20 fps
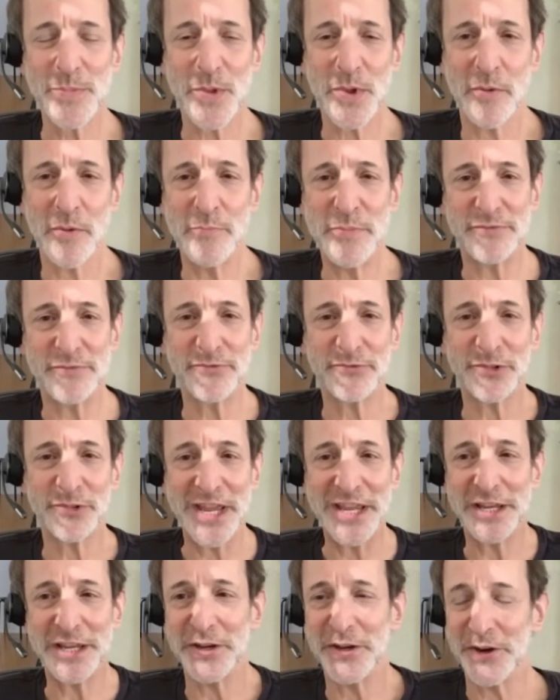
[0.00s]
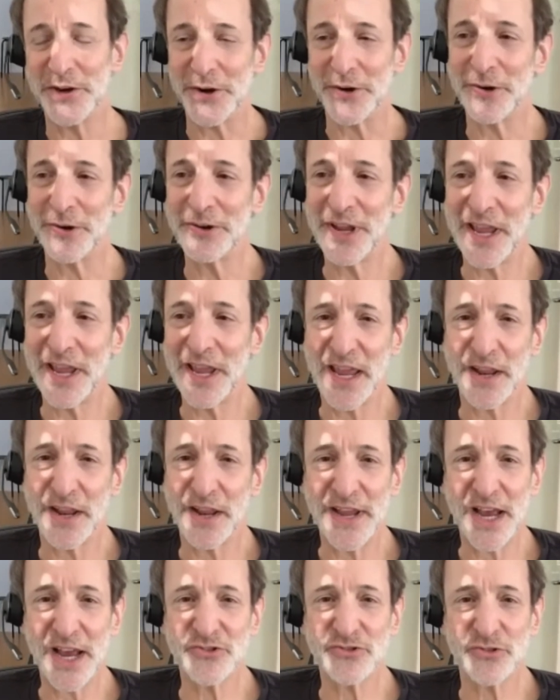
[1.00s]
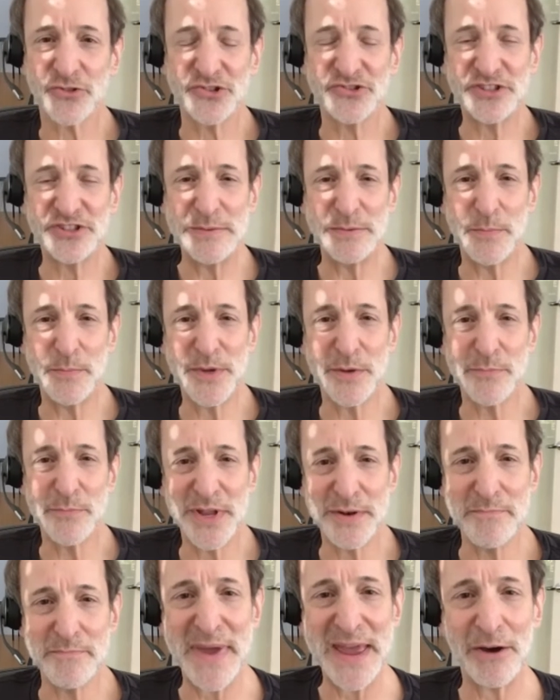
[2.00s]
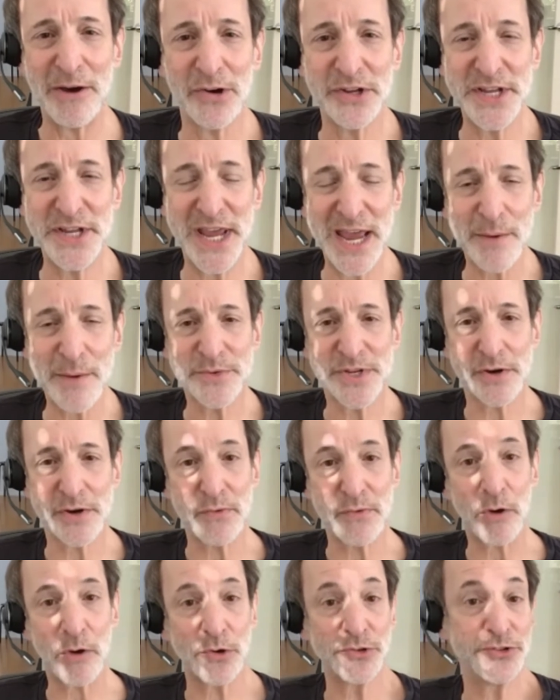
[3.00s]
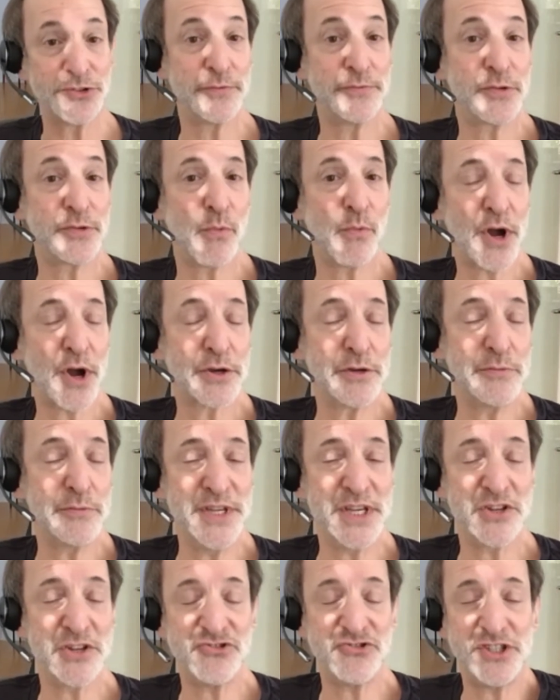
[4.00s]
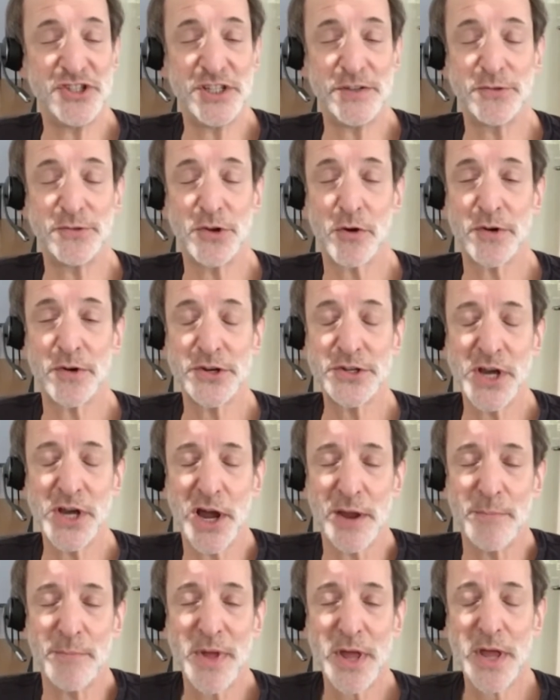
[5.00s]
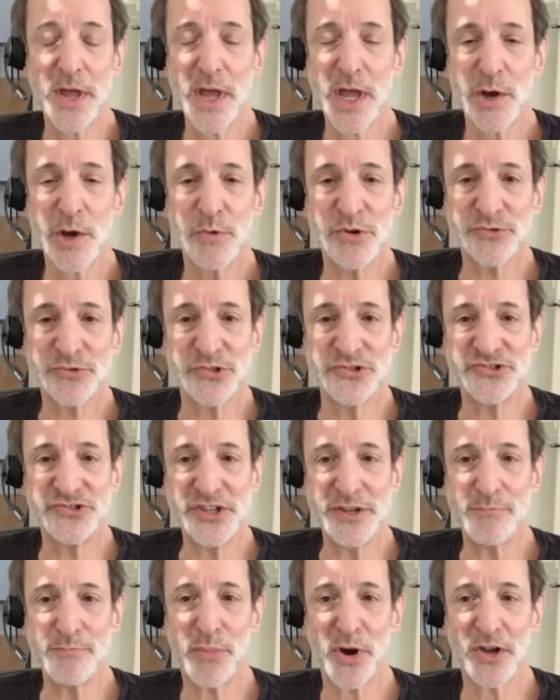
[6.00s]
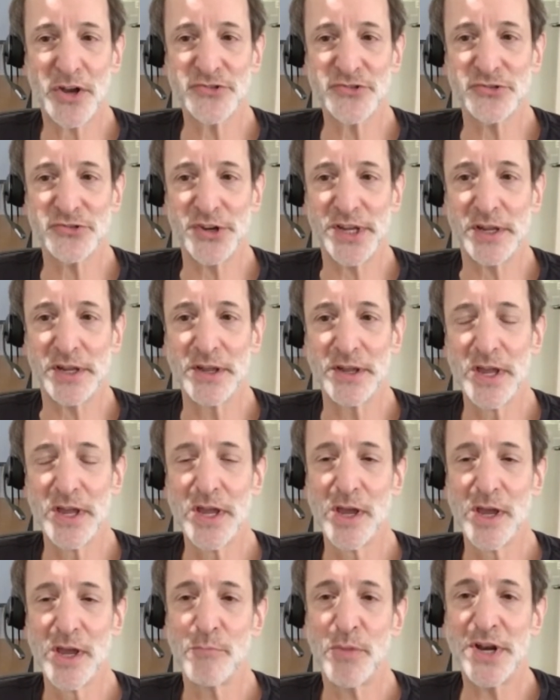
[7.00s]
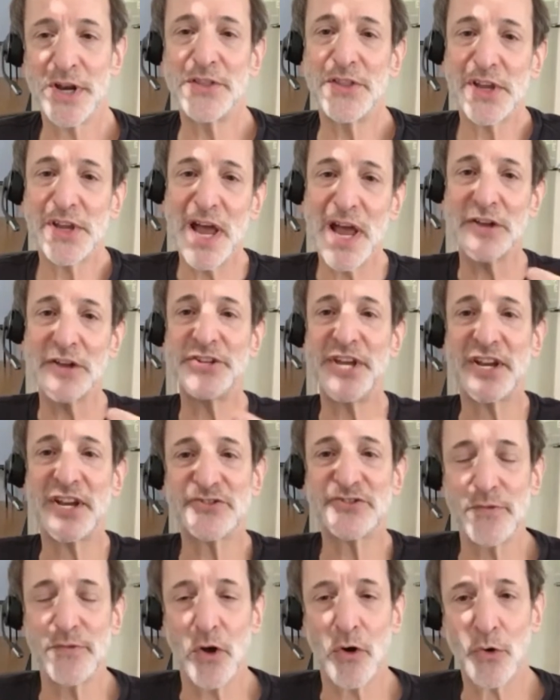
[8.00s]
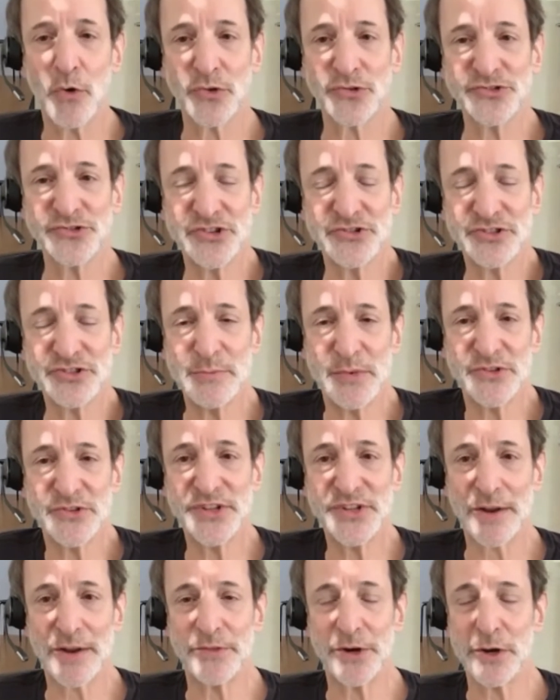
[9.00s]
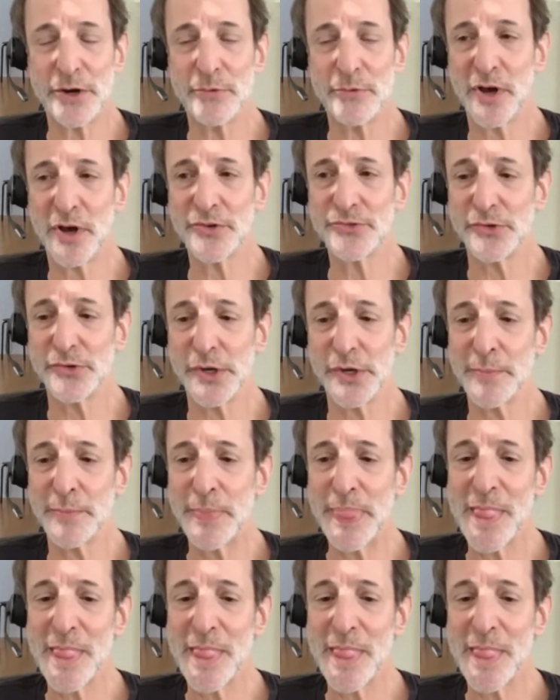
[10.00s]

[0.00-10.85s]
a bit flakier and actually seem to be a bit maladapted relative to what could be achieved over time, which would seem puzzling. But in the context of the whole system, it's not very puzzling.